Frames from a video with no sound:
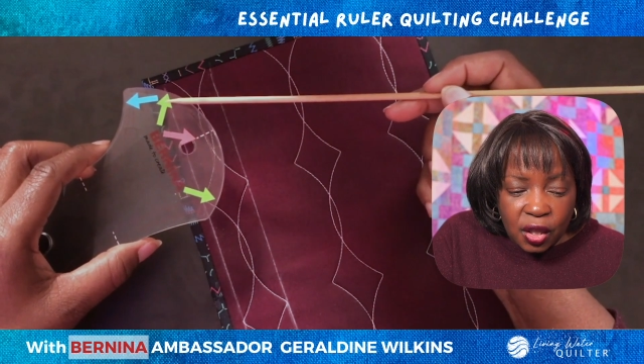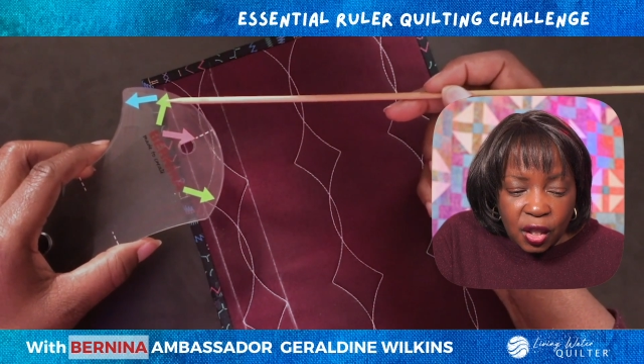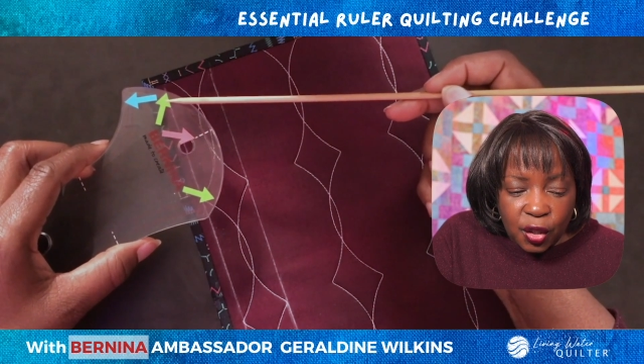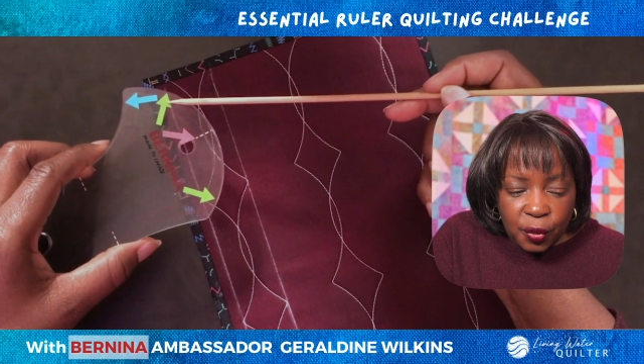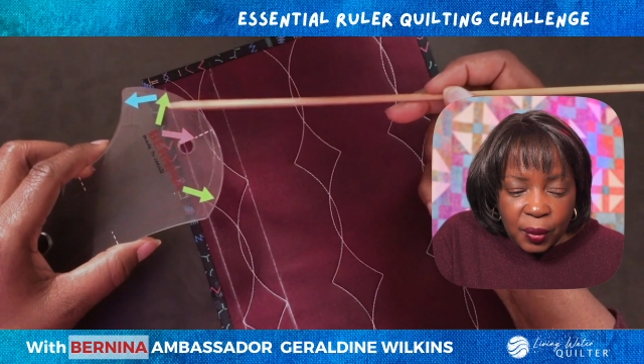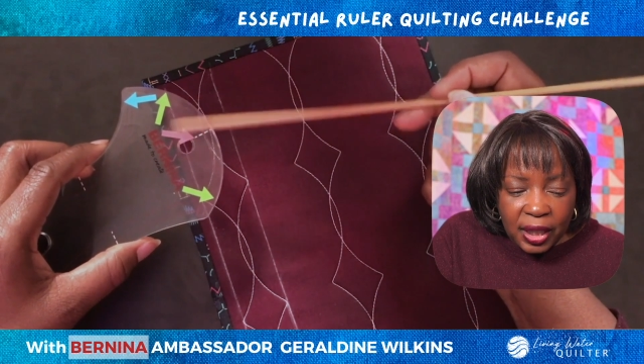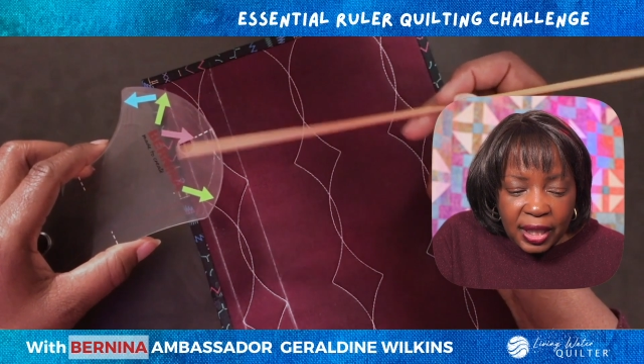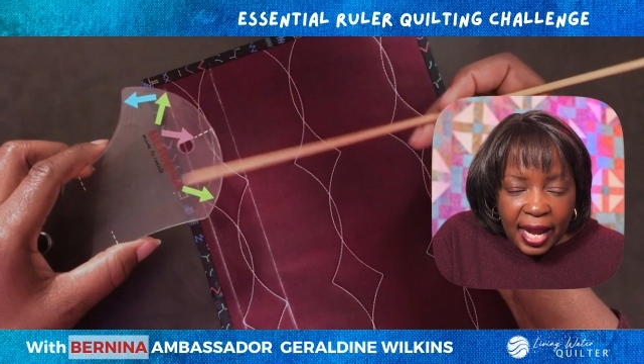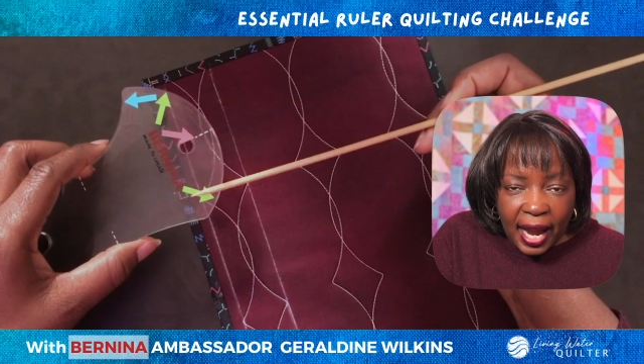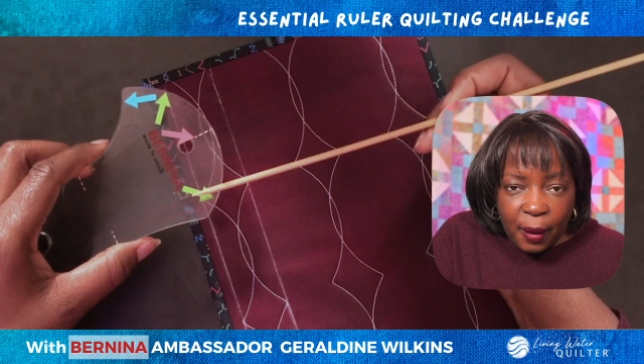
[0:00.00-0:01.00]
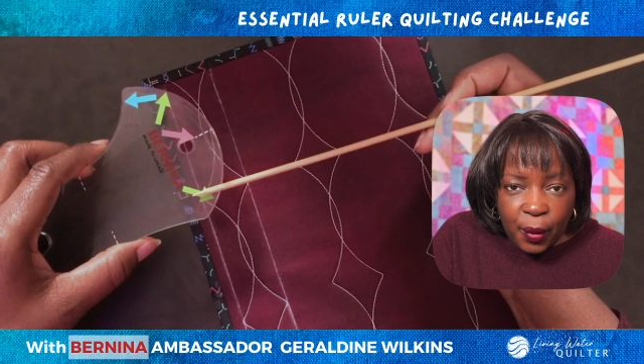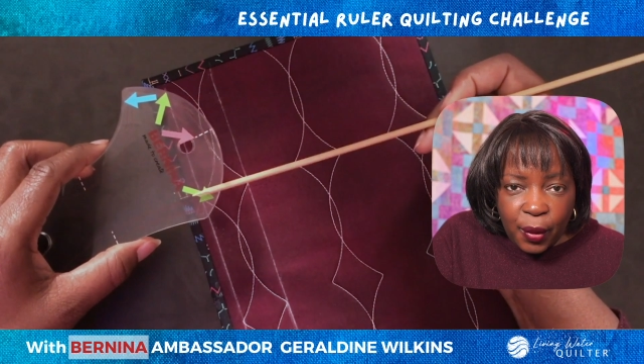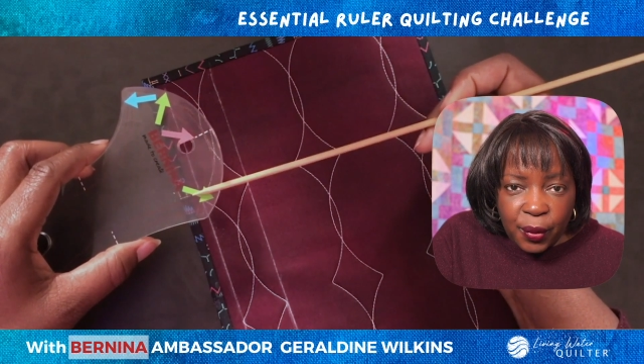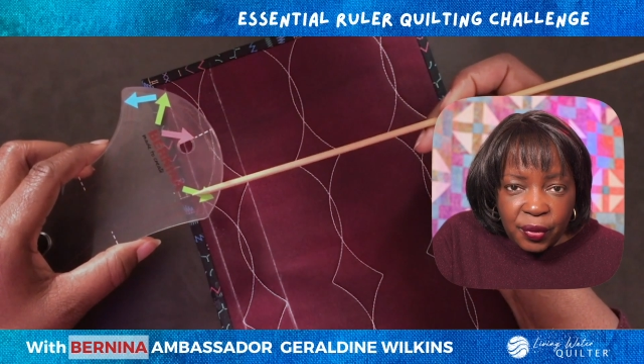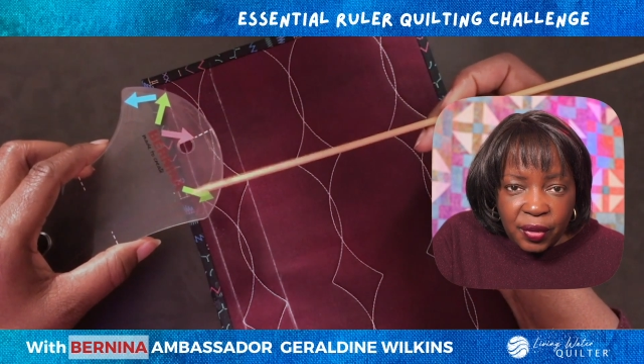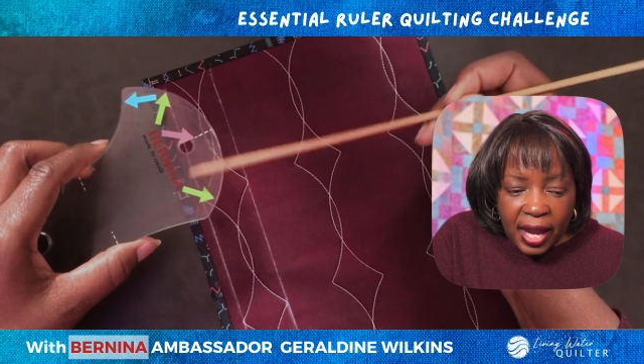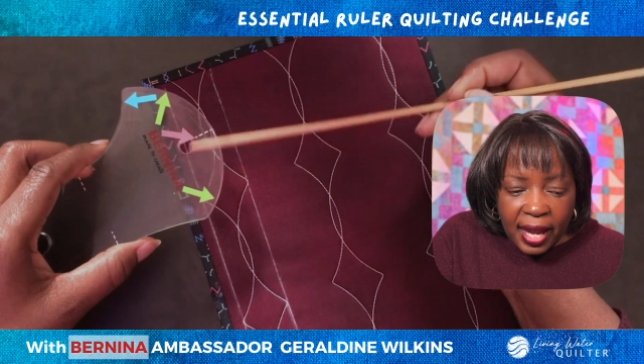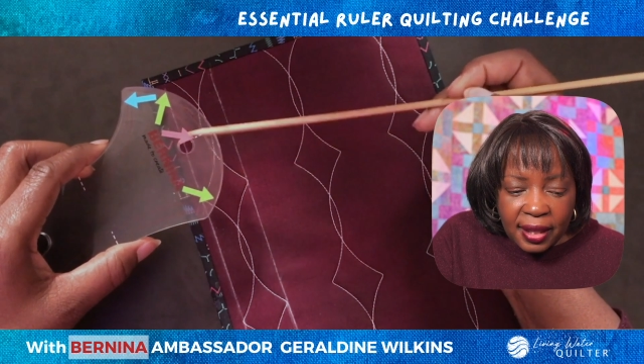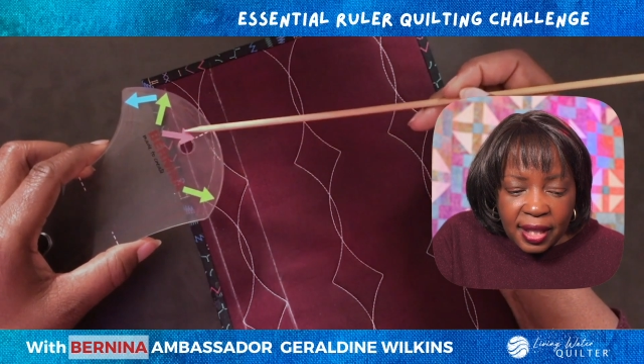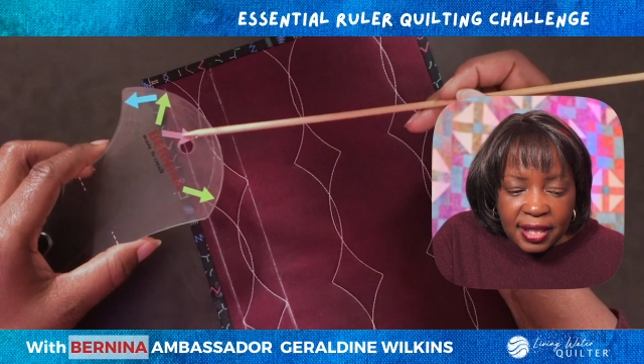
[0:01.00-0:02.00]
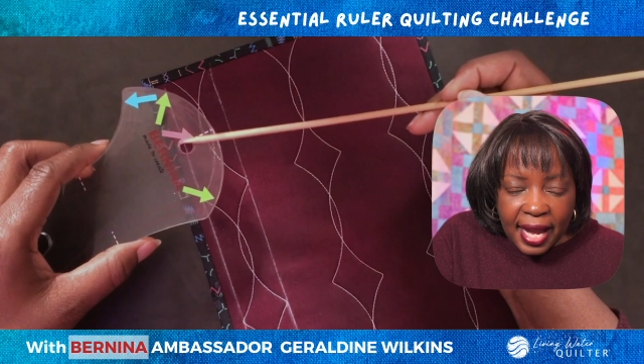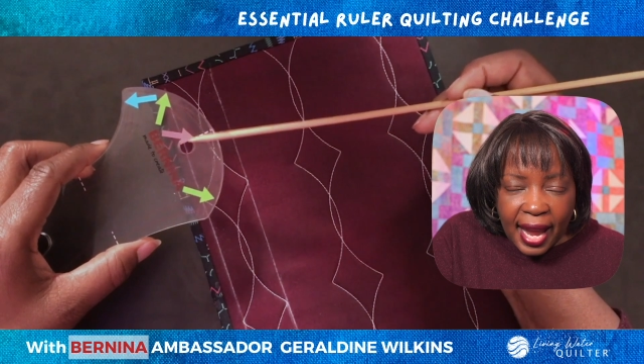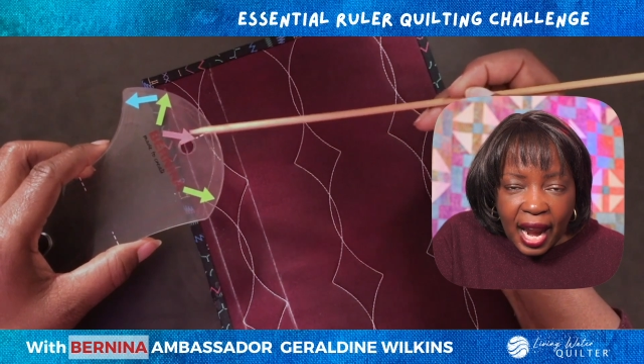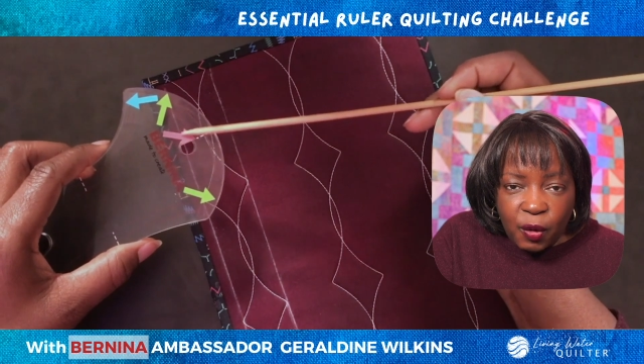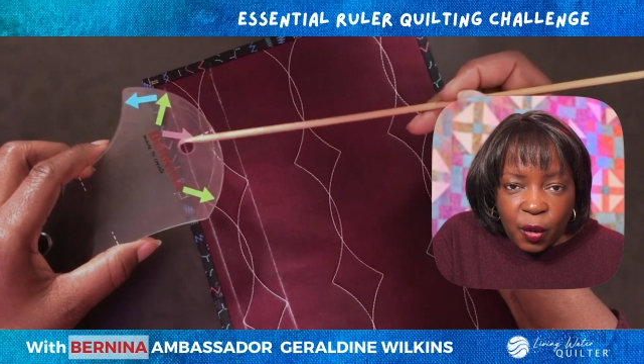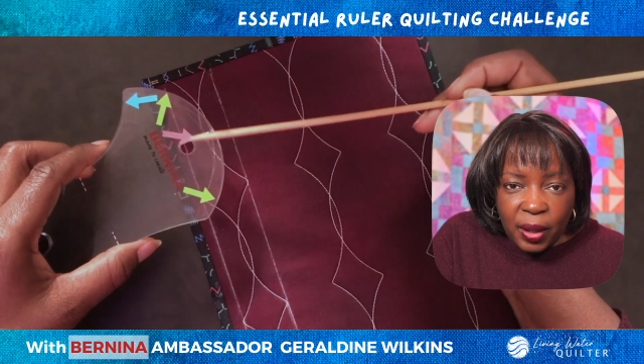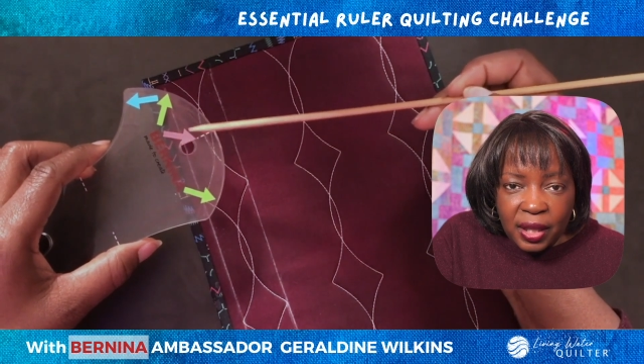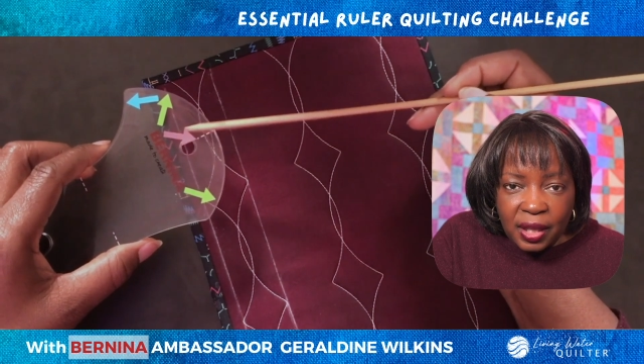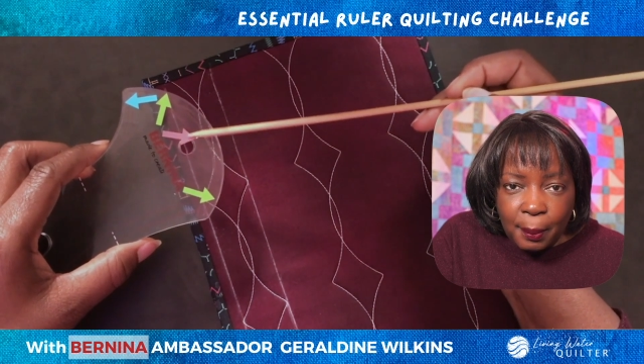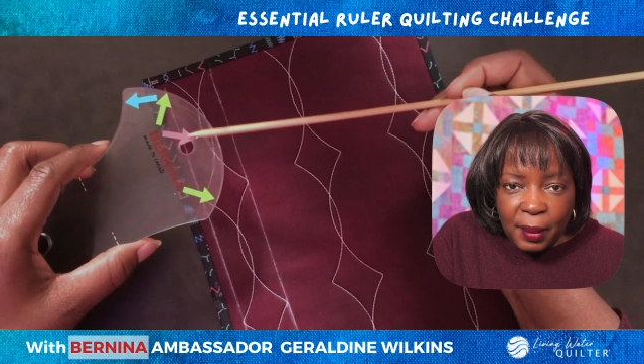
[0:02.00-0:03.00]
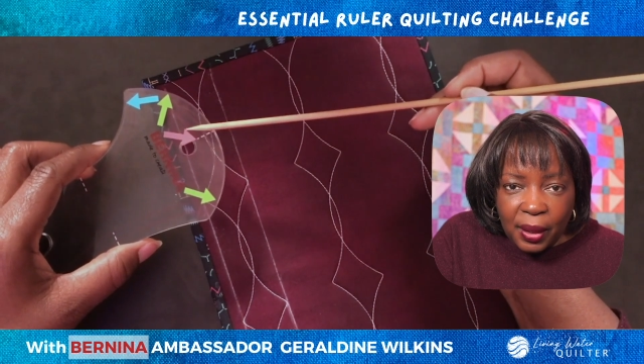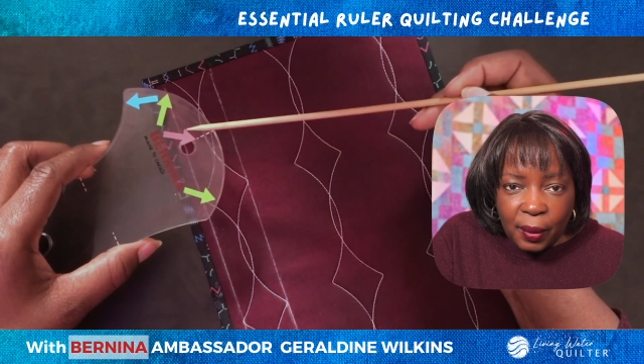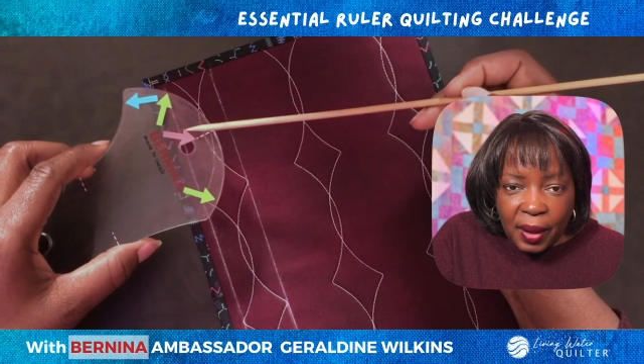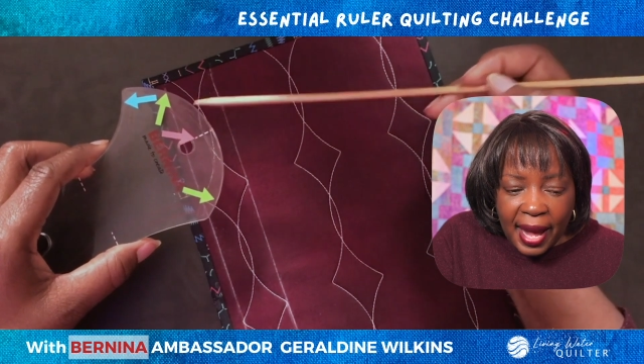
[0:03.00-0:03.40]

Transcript: the green arrows and this arrow in the middle.